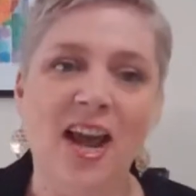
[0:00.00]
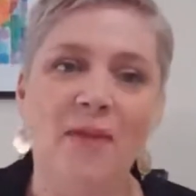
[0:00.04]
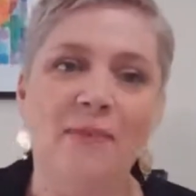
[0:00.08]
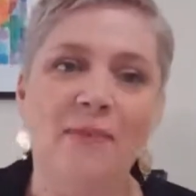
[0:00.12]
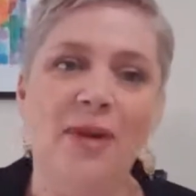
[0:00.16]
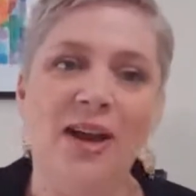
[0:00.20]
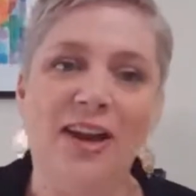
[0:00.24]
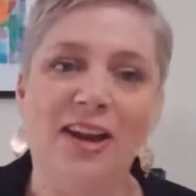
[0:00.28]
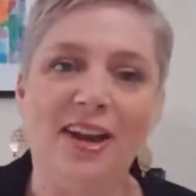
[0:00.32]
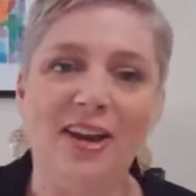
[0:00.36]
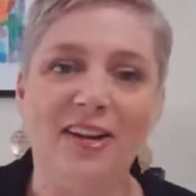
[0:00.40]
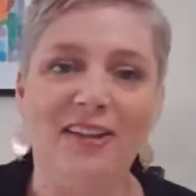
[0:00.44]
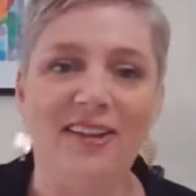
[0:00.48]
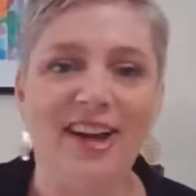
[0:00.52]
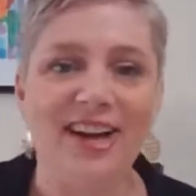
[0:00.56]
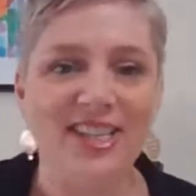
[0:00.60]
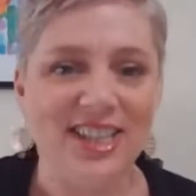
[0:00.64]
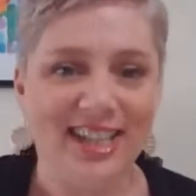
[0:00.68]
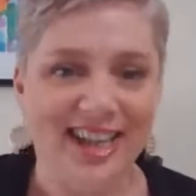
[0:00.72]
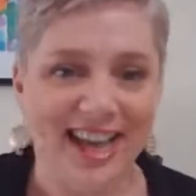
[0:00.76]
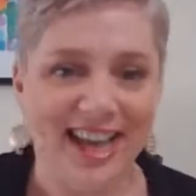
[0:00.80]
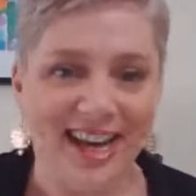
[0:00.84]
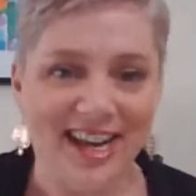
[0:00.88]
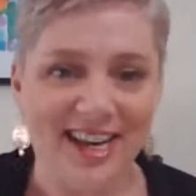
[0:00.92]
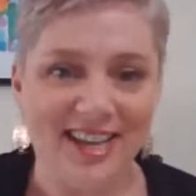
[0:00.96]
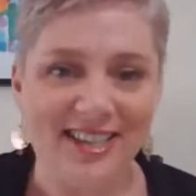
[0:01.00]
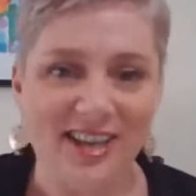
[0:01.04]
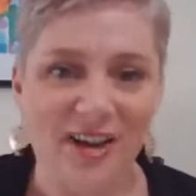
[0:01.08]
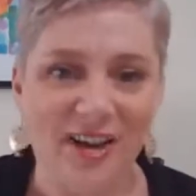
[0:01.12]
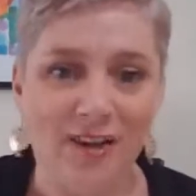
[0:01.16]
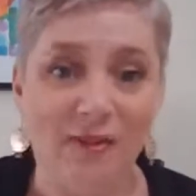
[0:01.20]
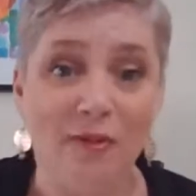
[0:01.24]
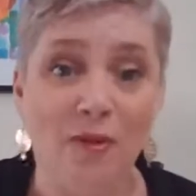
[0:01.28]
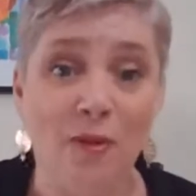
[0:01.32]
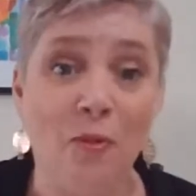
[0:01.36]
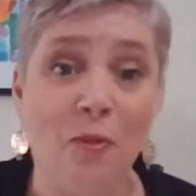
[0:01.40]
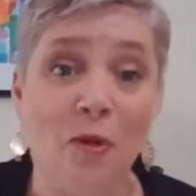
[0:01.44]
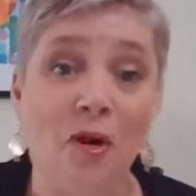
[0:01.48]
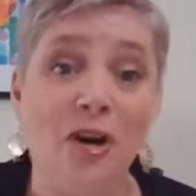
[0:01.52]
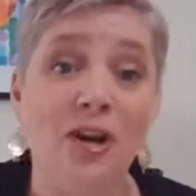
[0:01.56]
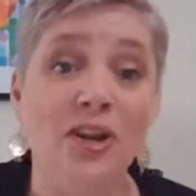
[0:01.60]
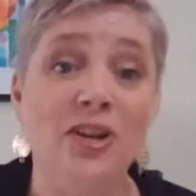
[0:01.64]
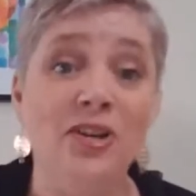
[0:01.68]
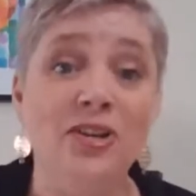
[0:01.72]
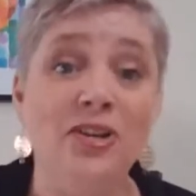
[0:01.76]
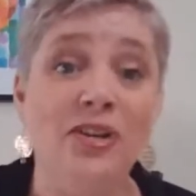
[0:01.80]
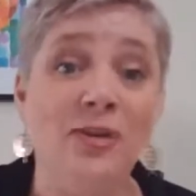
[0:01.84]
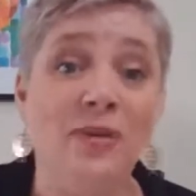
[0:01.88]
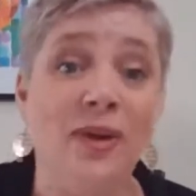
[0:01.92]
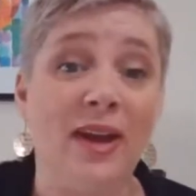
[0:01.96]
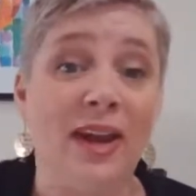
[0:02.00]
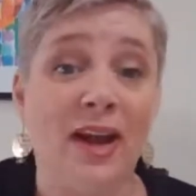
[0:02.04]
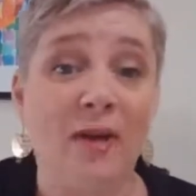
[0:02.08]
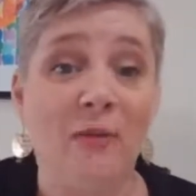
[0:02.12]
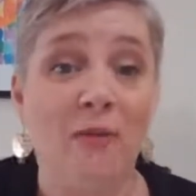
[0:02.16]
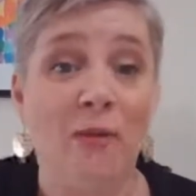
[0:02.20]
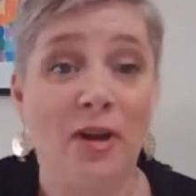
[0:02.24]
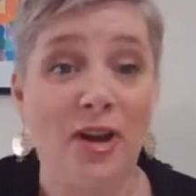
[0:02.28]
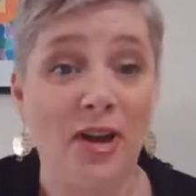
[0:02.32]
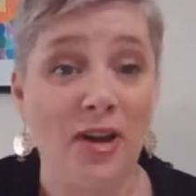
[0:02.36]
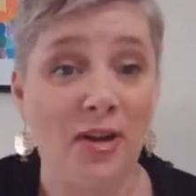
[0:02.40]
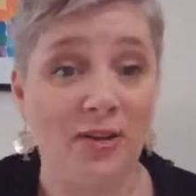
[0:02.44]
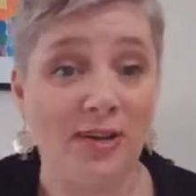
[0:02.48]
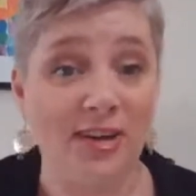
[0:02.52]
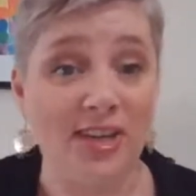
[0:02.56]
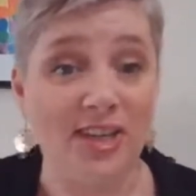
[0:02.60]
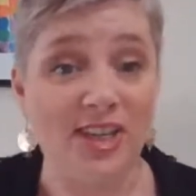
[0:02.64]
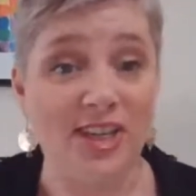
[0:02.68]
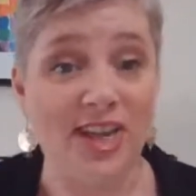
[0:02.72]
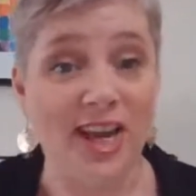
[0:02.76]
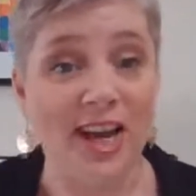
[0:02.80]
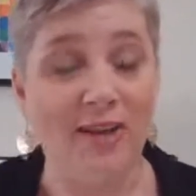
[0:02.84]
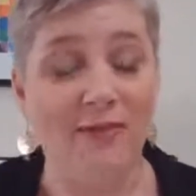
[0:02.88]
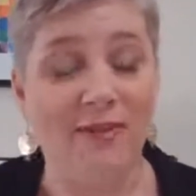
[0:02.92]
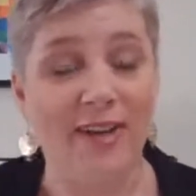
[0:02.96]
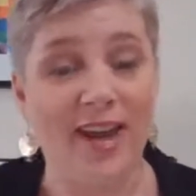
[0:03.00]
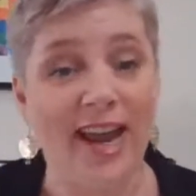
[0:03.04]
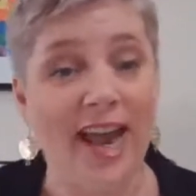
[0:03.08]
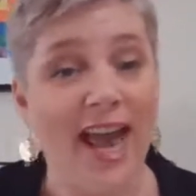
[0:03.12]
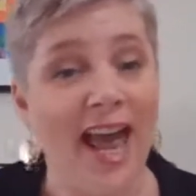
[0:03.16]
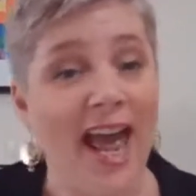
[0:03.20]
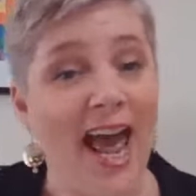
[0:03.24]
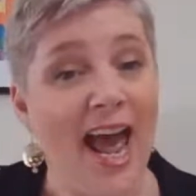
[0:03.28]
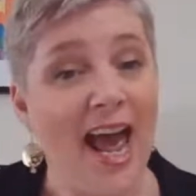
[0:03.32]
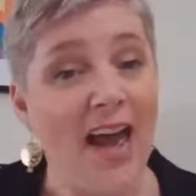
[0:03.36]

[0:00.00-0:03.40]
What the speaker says: but congratulate yourself for what you're doing and what you're achieving.